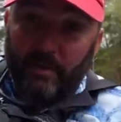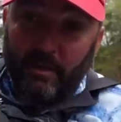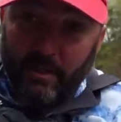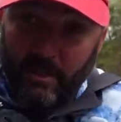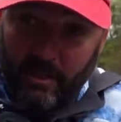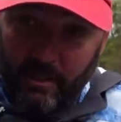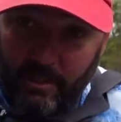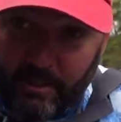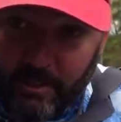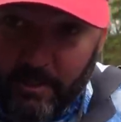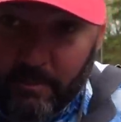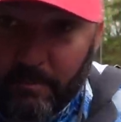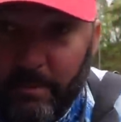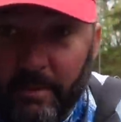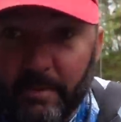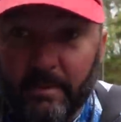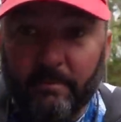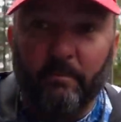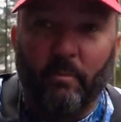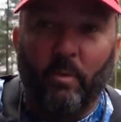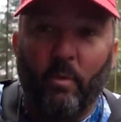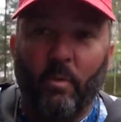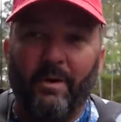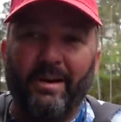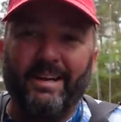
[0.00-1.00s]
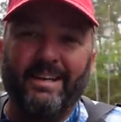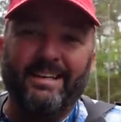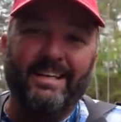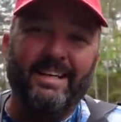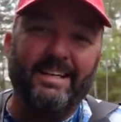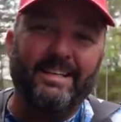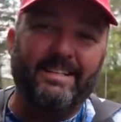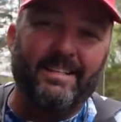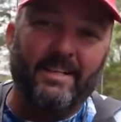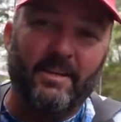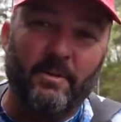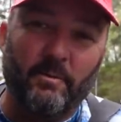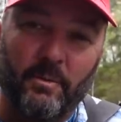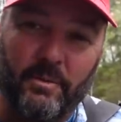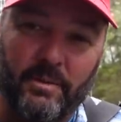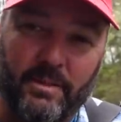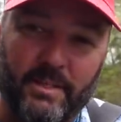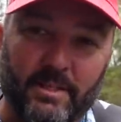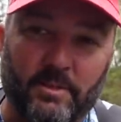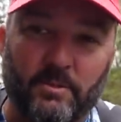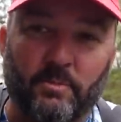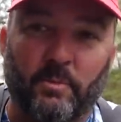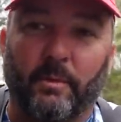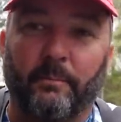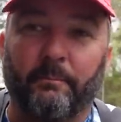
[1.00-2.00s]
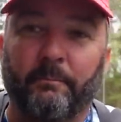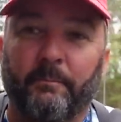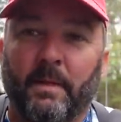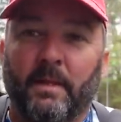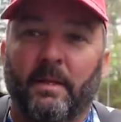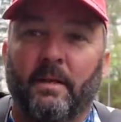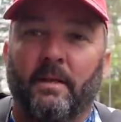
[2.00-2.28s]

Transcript: get a little bit more in detail with this one.